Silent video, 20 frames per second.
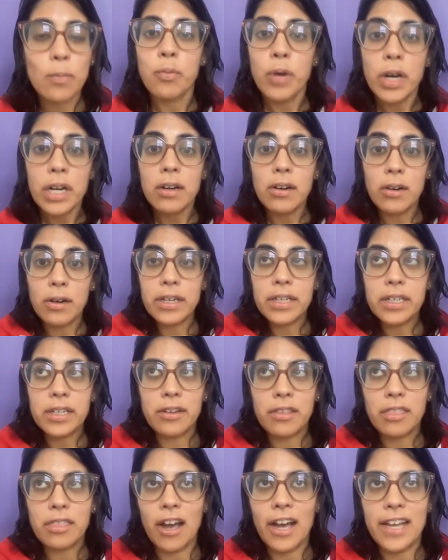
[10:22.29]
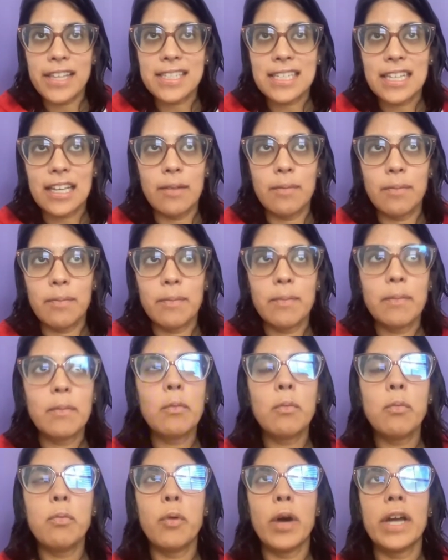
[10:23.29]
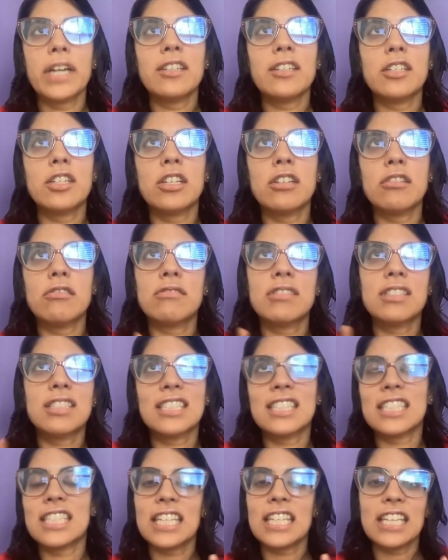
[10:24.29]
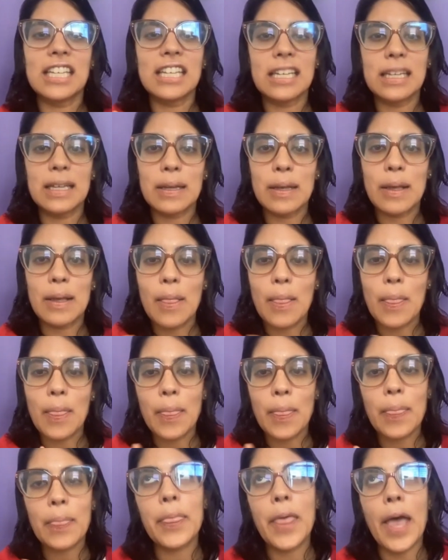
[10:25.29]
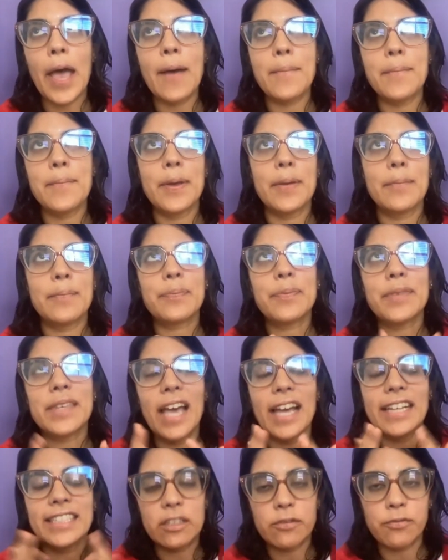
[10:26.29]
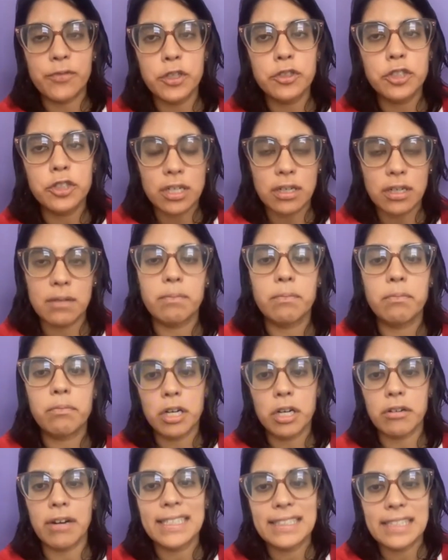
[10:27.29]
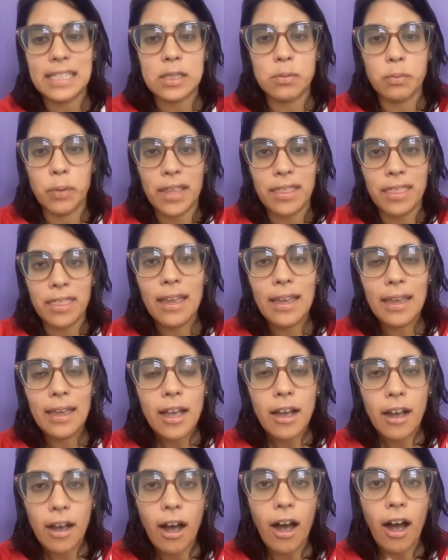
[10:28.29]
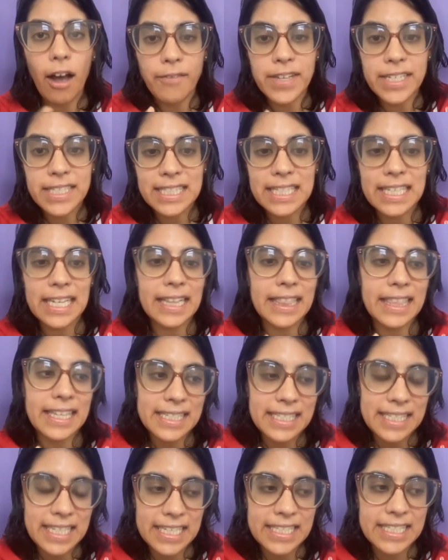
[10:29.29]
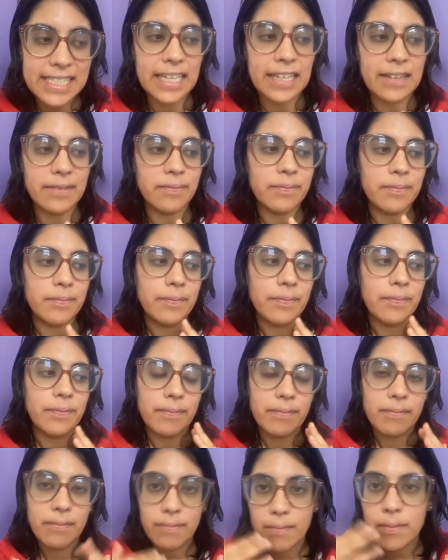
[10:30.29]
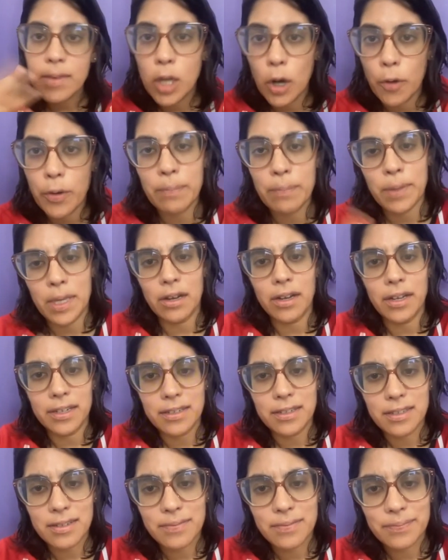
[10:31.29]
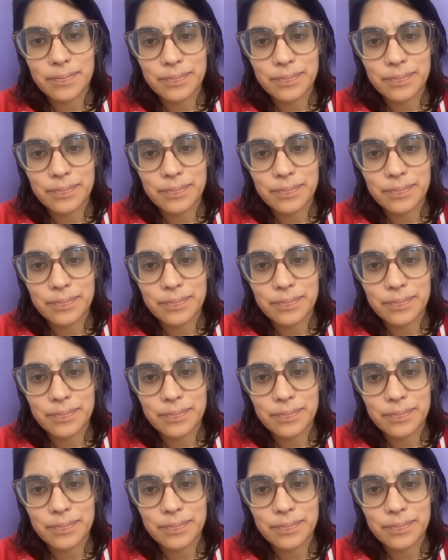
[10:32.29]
What are your thoughts? What do you see them as the future progresses with obviously this season going beyond?